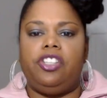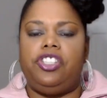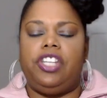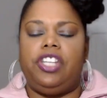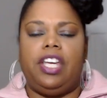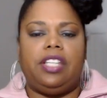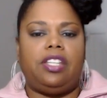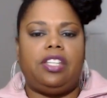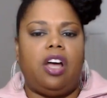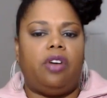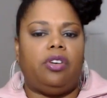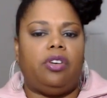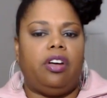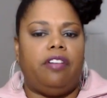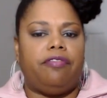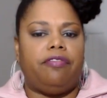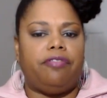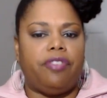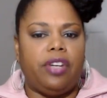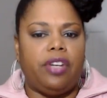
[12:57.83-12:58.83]
She hadn't talked to
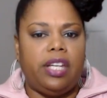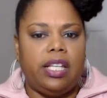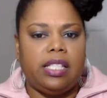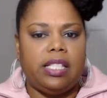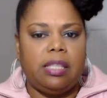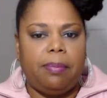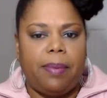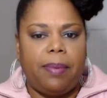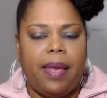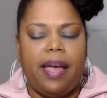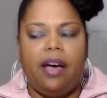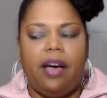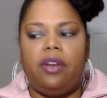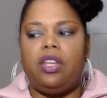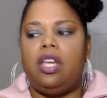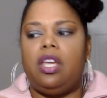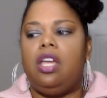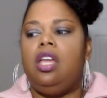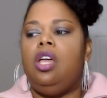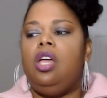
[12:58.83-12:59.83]
her friends about
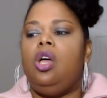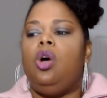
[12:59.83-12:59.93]
it.